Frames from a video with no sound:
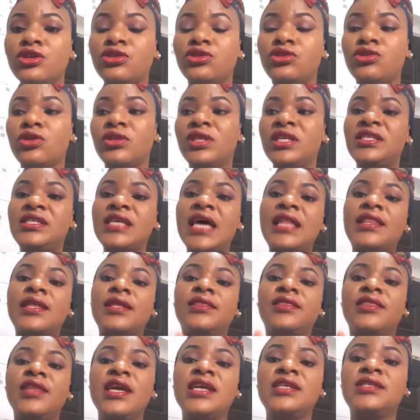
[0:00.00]
So these are
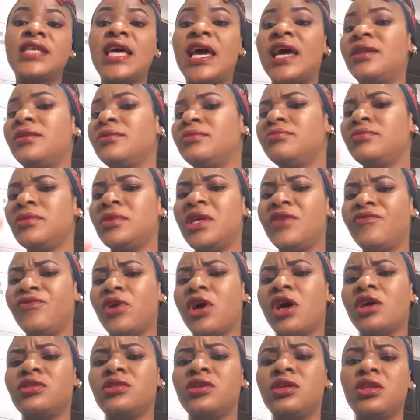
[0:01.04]
the things, and if
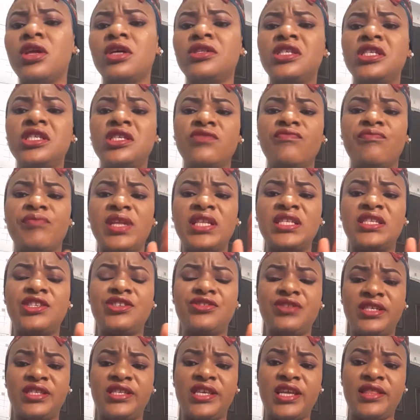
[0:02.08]
you also notice you've been
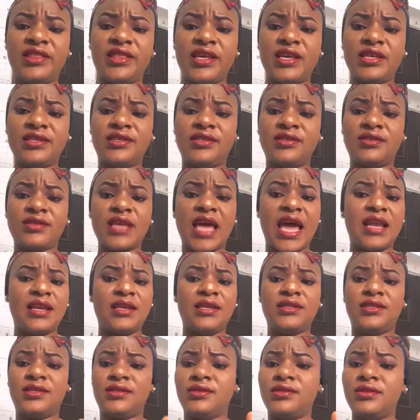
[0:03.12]
treating this
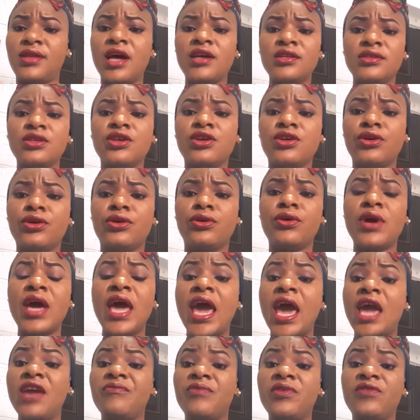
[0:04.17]
and it doesn't go
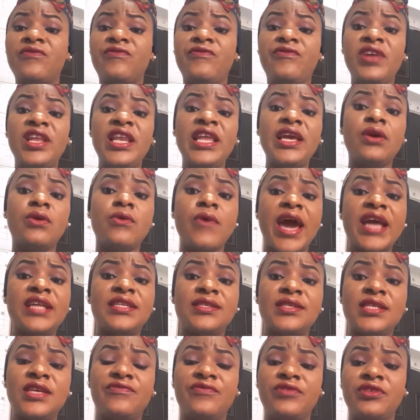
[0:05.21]
and you've been feeling quite
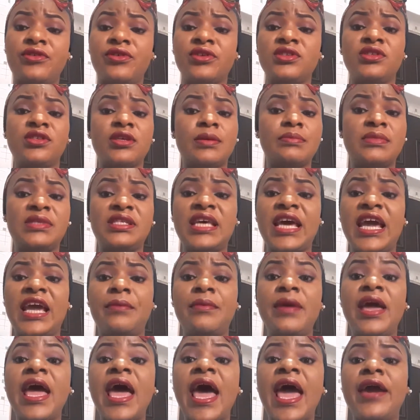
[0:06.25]
sick for some
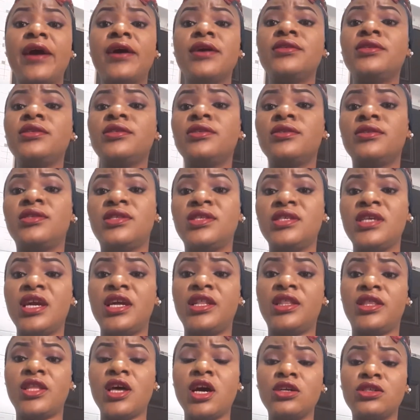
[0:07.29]
time, I urge you to see
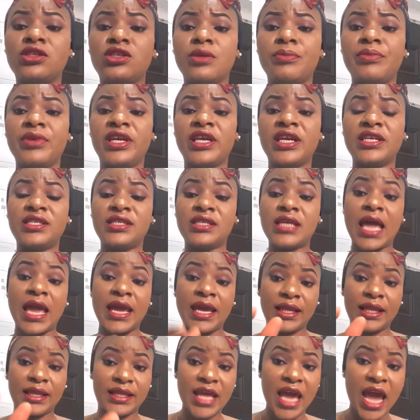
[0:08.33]
a doctor, because
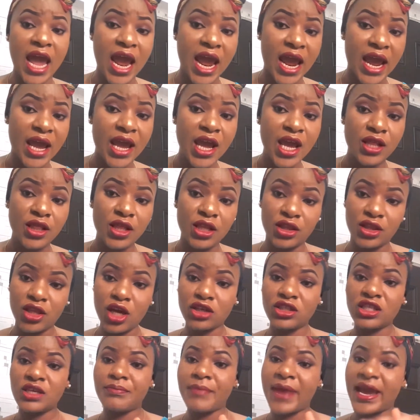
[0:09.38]
there the
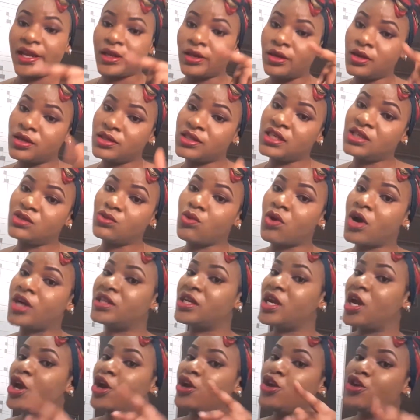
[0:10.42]
doctor might notice
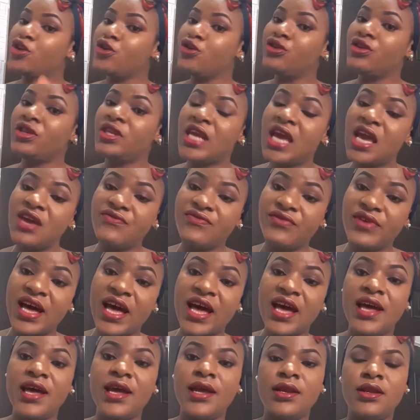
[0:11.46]
what you
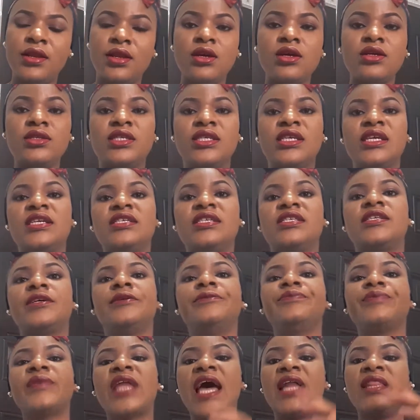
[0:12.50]
never noticed.
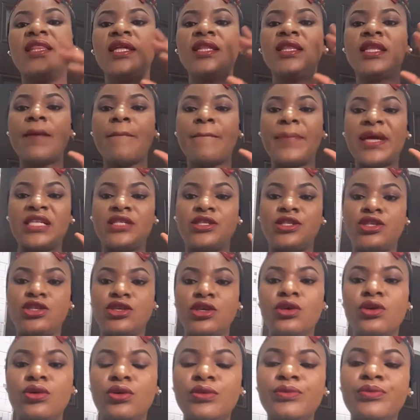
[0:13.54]
And then number
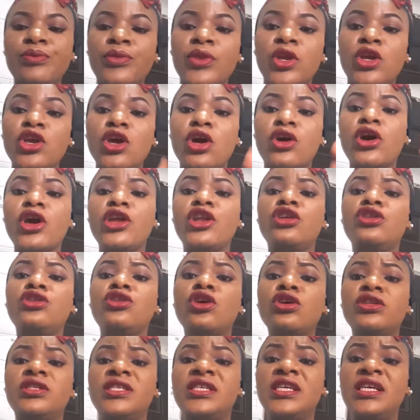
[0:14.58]
two, you're going to
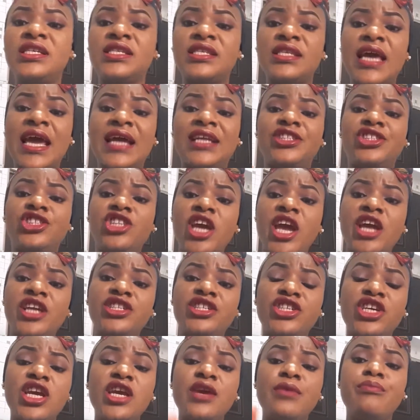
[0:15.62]
notice a
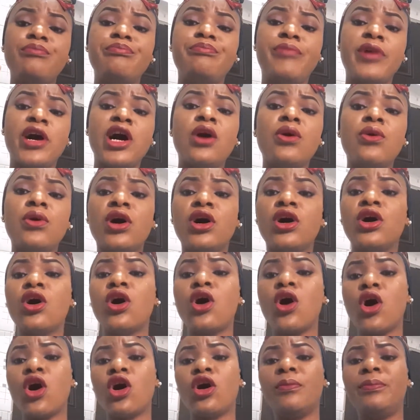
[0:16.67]
change in
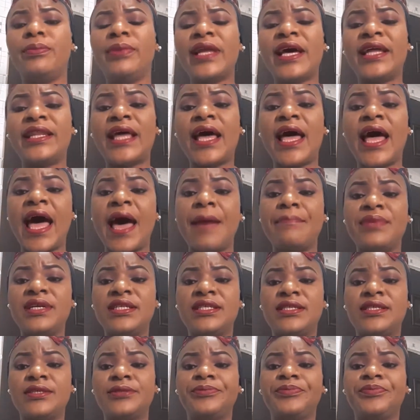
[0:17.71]
bowel or bladder
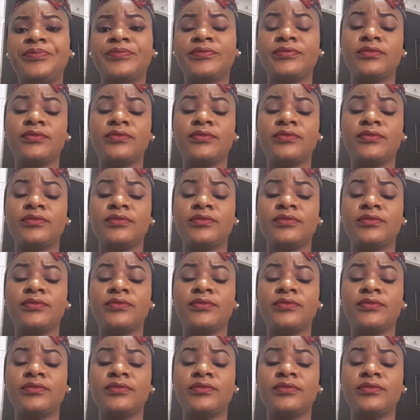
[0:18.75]
habit.